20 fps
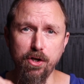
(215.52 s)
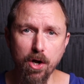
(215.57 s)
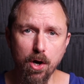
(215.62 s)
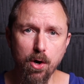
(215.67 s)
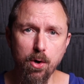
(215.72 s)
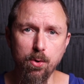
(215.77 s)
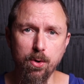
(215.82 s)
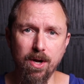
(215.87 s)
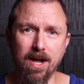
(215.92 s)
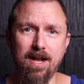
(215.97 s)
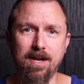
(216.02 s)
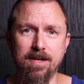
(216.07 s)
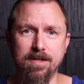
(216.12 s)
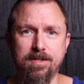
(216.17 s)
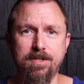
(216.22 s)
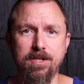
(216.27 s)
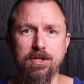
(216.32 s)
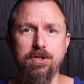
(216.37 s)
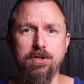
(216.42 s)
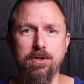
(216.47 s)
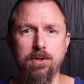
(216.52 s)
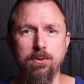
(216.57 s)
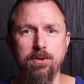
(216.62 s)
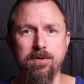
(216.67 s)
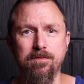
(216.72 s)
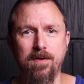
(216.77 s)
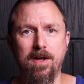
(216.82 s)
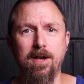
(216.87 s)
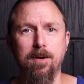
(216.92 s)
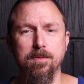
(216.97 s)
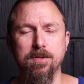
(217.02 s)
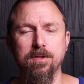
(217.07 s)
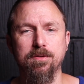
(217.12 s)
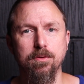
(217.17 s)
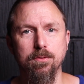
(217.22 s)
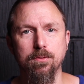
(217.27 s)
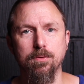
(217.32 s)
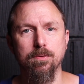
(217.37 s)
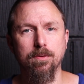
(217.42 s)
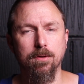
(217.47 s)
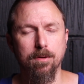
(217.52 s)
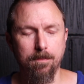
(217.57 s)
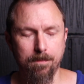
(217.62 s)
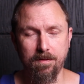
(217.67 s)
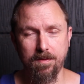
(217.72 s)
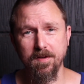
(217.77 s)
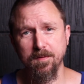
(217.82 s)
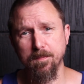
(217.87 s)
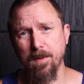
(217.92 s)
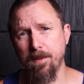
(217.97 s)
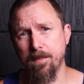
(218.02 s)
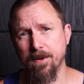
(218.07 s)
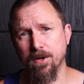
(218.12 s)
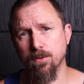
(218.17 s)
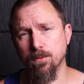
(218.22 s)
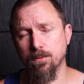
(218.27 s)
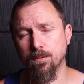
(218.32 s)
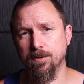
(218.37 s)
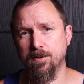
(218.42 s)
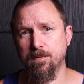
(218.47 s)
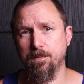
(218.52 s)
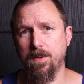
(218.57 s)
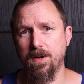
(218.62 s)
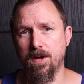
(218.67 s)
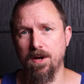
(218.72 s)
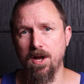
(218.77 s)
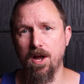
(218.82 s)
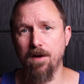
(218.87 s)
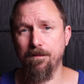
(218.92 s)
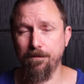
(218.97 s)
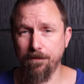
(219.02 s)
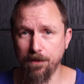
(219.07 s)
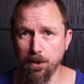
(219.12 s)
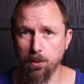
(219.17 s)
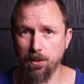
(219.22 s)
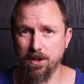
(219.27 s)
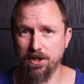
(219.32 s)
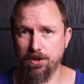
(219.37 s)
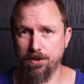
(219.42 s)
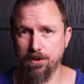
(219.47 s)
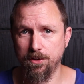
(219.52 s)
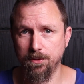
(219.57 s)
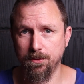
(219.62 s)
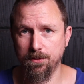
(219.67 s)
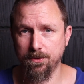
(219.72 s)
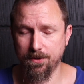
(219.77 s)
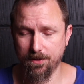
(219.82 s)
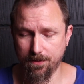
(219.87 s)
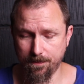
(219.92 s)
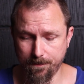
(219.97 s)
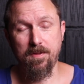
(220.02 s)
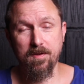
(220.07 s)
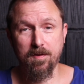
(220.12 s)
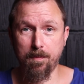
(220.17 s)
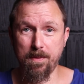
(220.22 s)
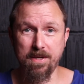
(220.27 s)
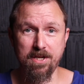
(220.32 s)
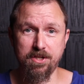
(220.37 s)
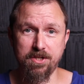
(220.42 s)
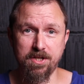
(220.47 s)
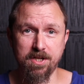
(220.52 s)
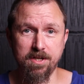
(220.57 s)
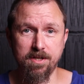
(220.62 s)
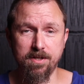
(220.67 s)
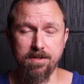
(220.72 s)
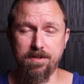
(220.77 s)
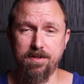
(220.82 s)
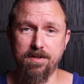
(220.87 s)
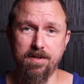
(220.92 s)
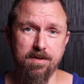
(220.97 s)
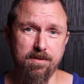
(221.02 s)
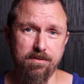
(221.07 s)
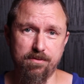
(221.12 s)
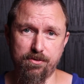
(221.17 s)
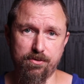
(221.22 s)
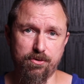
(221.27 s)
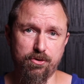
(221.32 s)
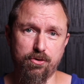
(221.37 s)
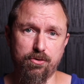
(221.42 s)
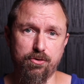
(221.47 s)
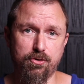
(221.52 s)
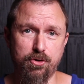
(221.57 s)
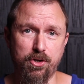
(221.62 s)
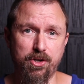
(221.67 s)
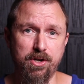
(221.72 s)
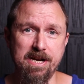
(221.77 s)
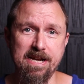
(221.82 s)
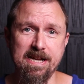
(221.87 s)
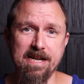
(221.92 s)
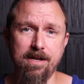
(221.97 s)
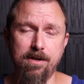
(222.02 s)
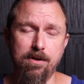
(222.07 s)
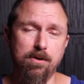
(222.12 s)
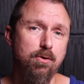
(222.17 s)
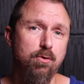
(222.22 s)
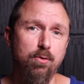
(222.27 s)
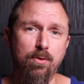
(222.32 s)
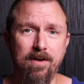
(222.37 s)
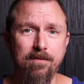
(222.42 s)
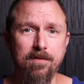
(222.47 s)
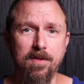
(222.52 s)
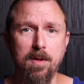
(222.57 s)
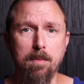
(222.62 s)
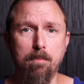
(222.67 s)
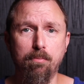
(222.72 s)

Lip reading: no callus tissue develops at all. This may be caused by a few issues. The species, tree or even the